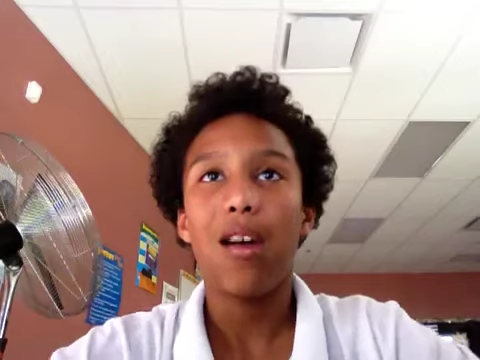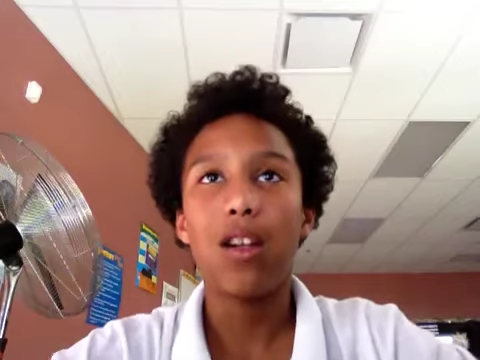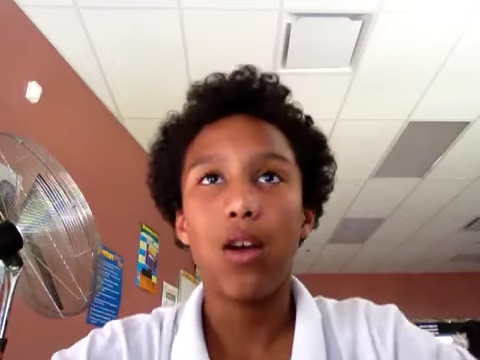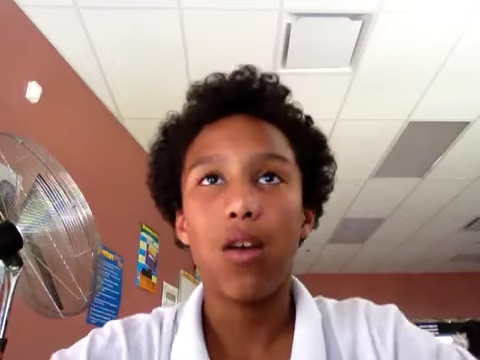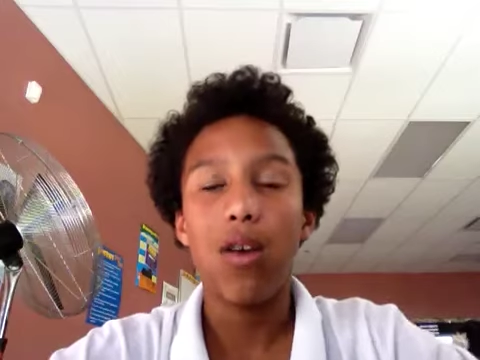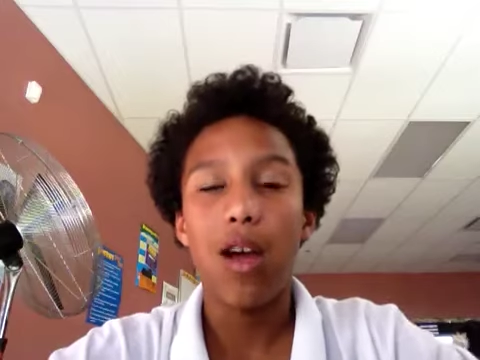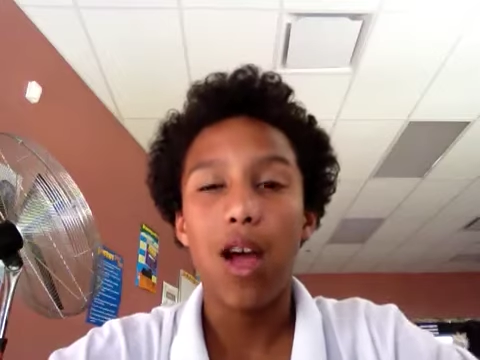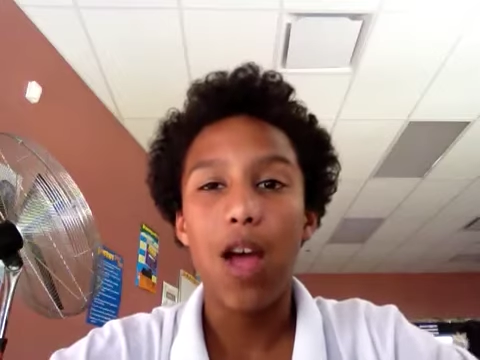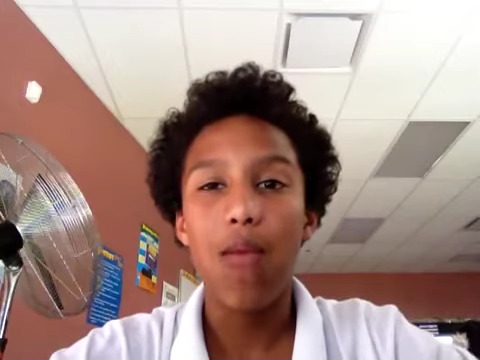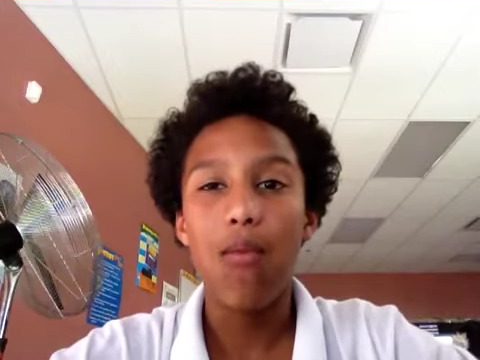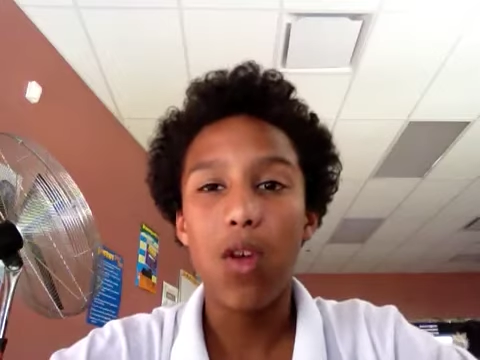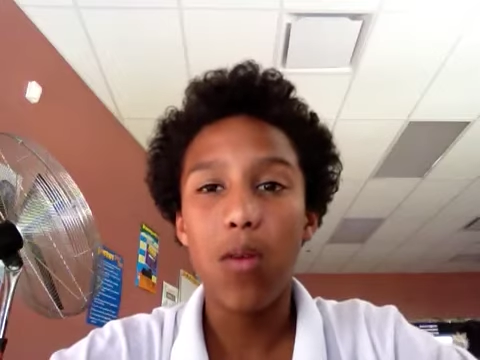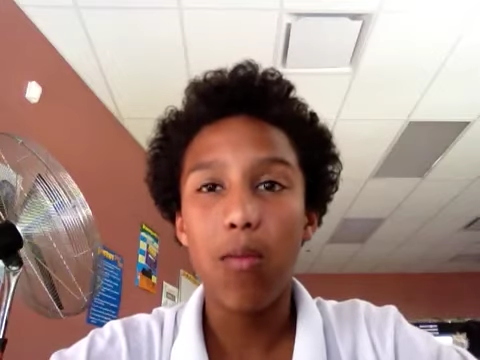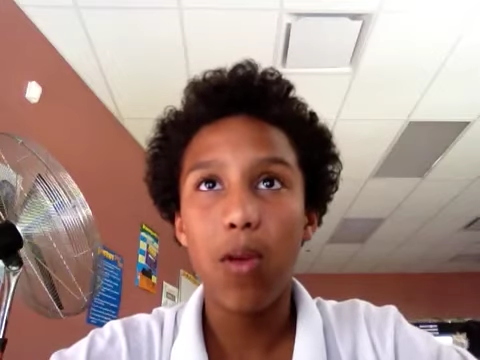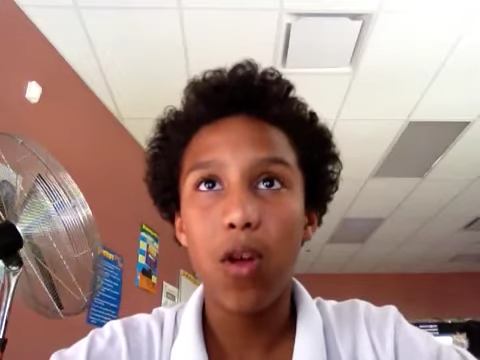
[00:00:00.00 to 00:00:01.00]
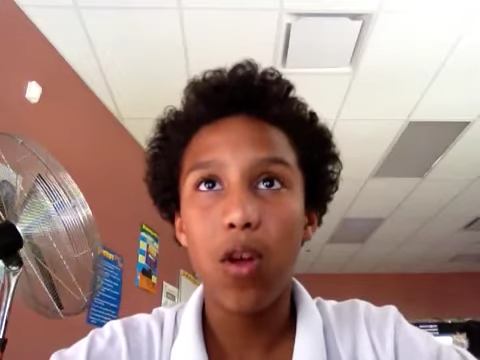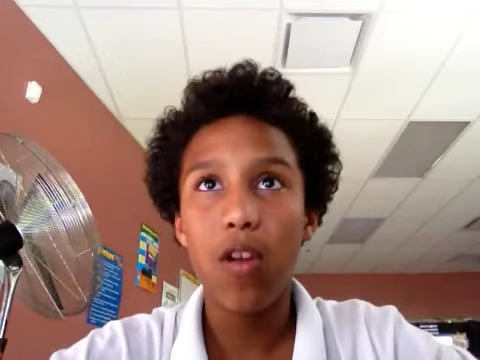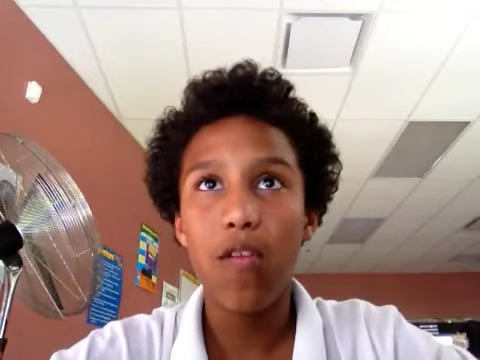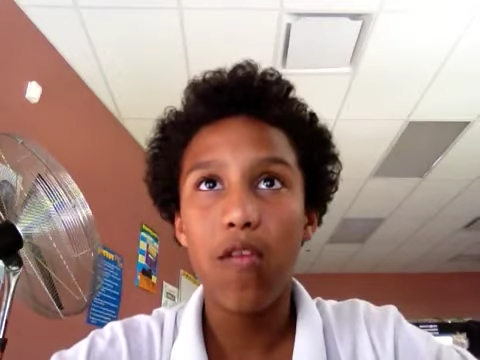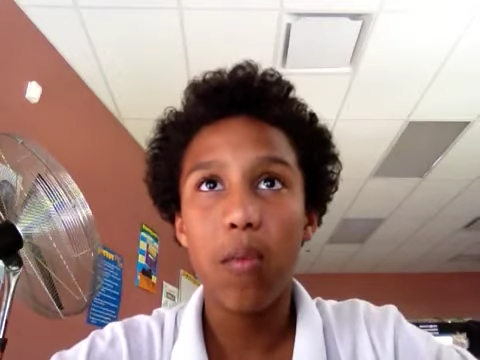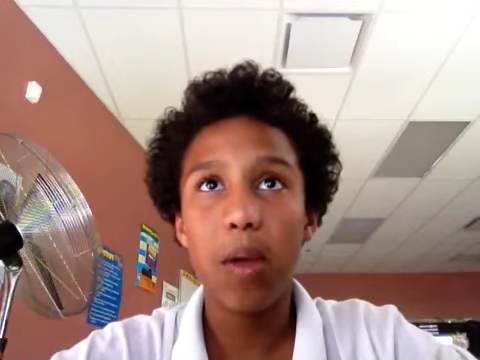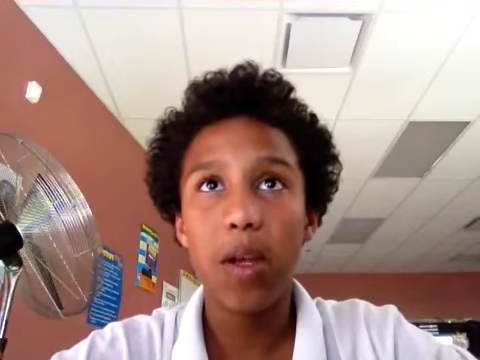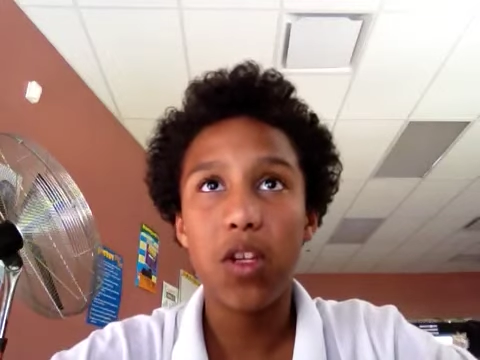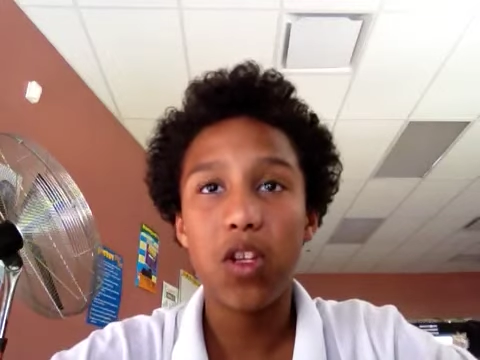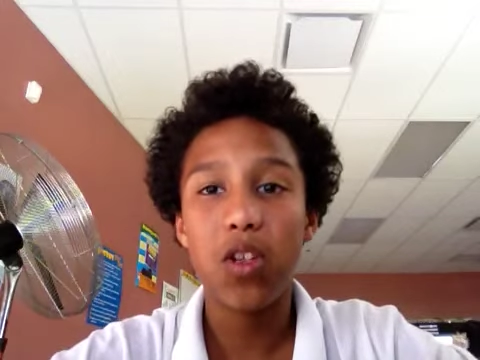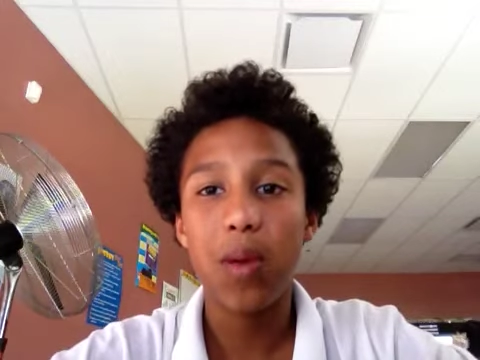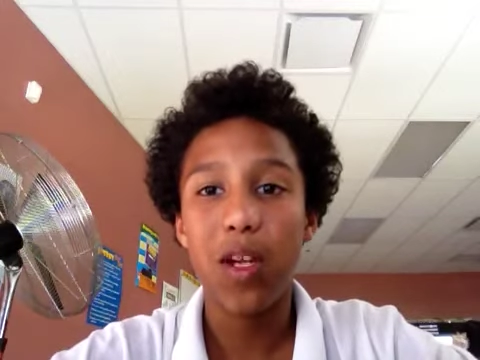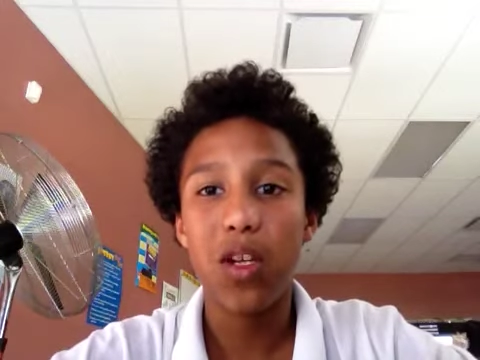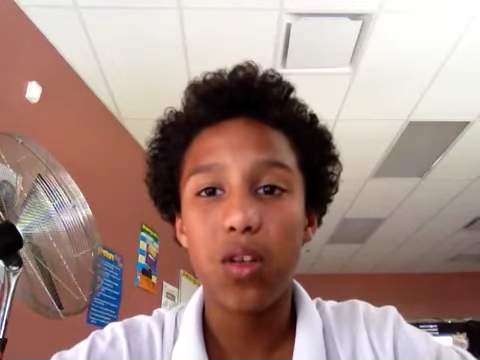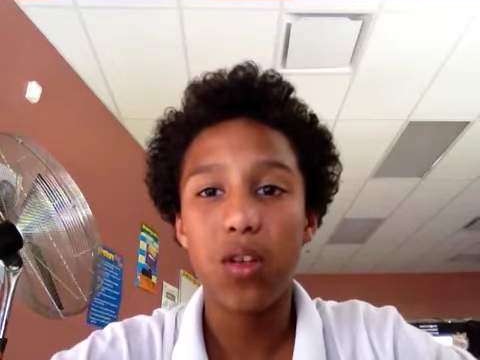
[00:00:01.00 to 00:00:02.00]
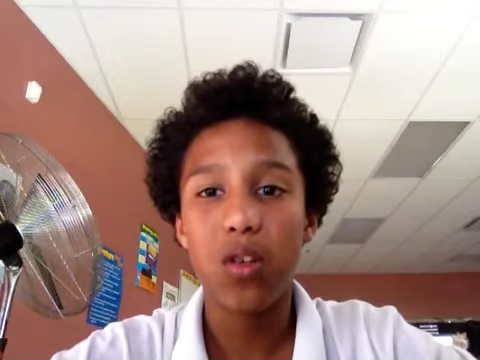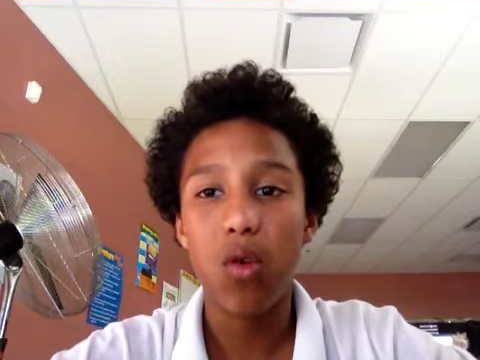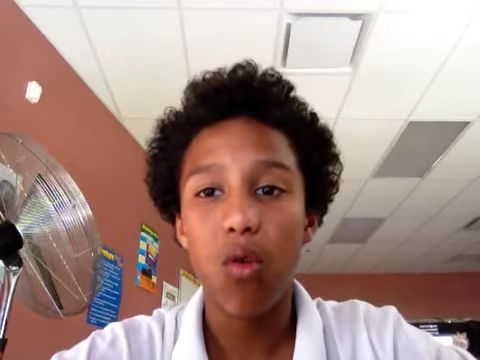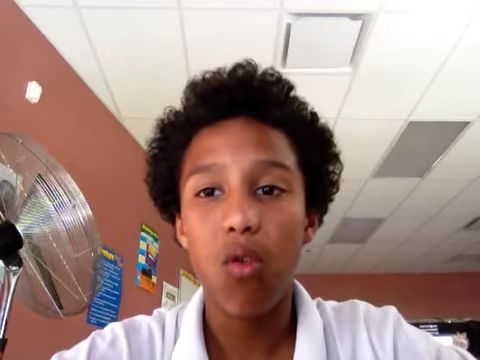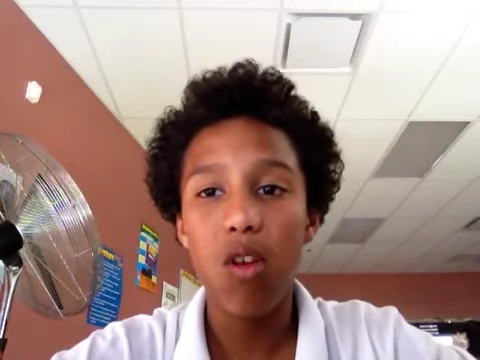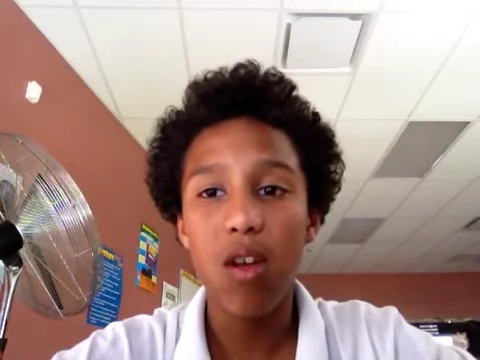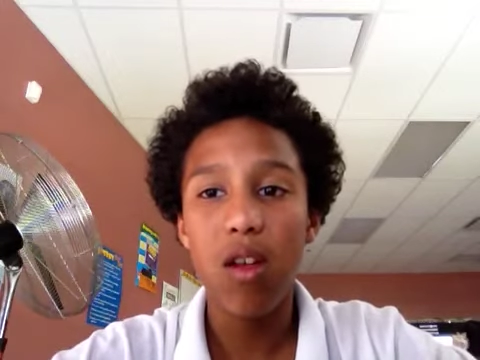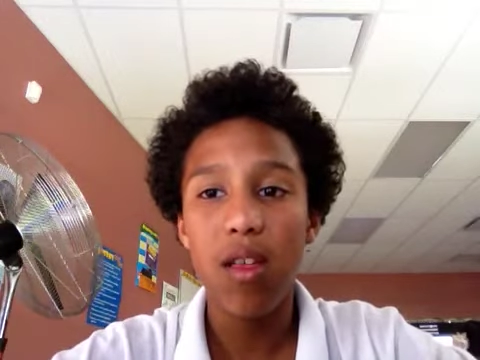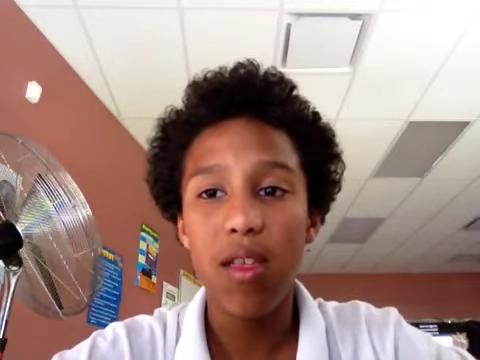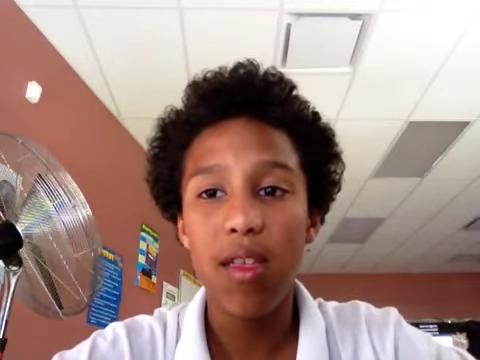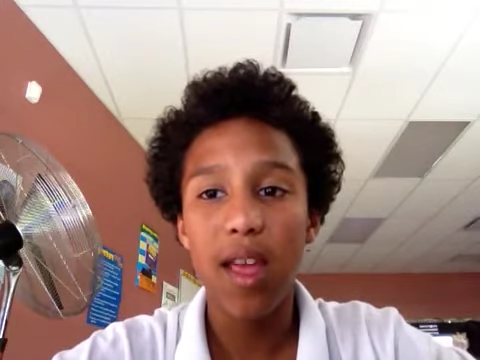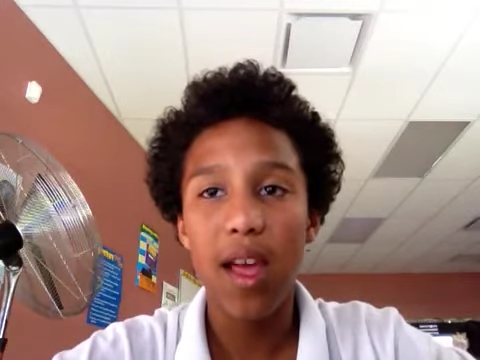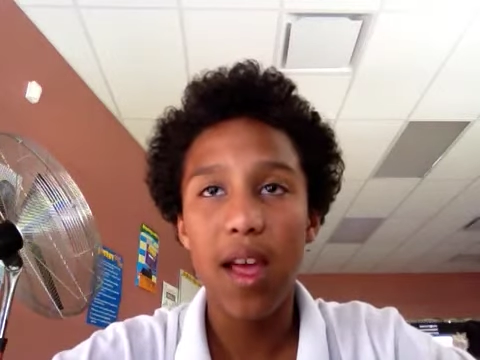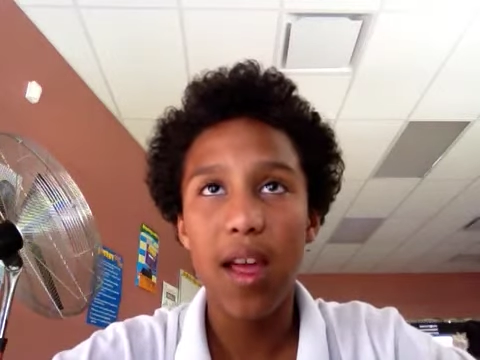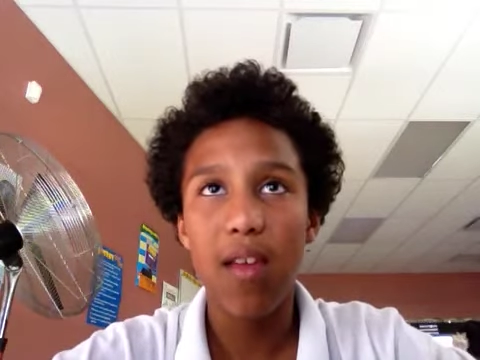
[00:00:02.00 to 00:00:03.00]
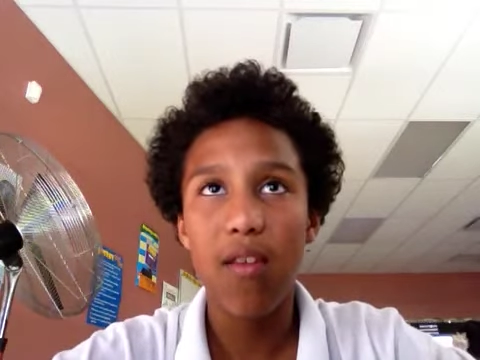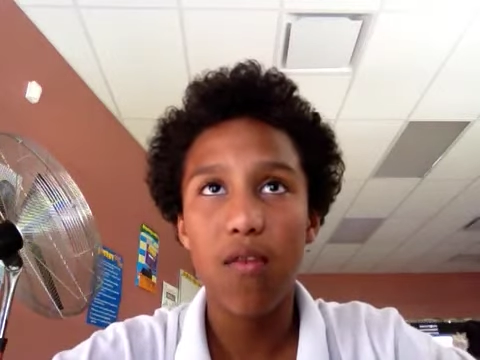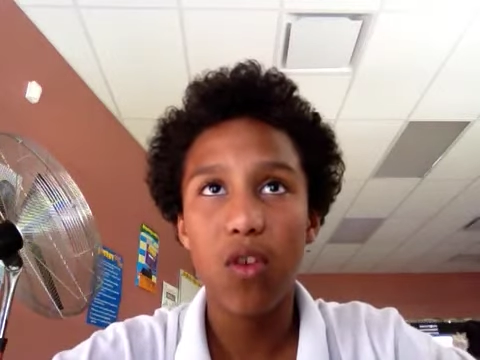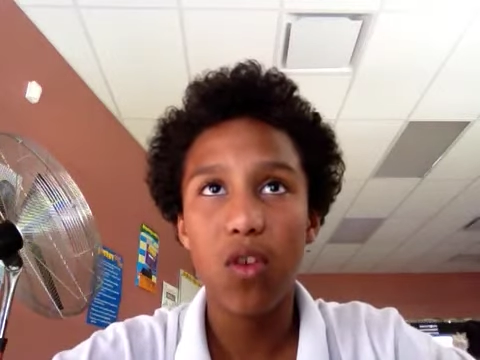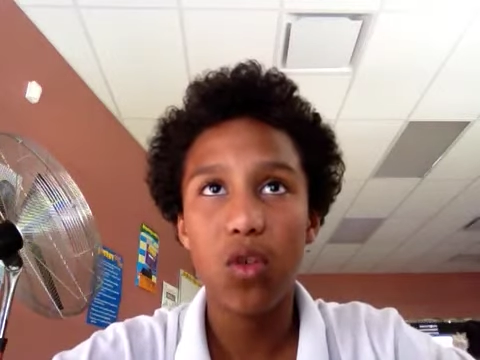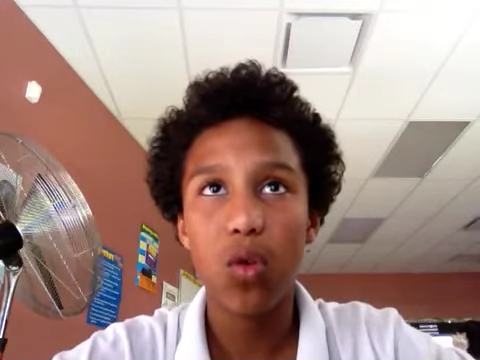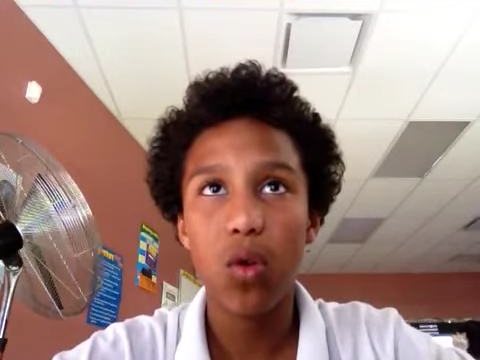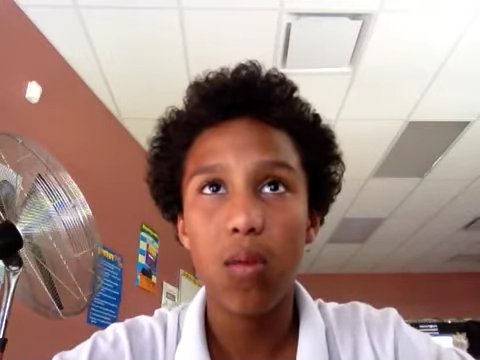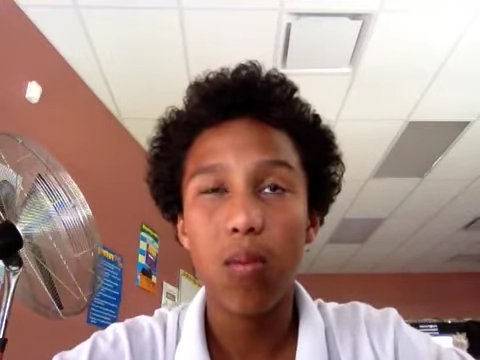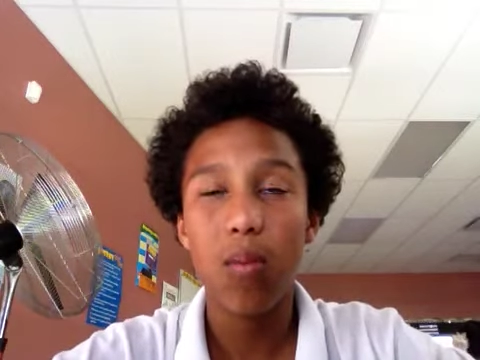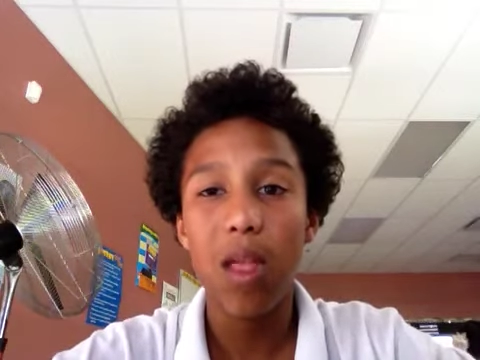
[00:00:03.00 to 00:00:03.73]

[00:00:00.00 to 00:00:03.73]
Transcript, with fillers: Hello, I'm a Computer Information Specialist, or CIS for short.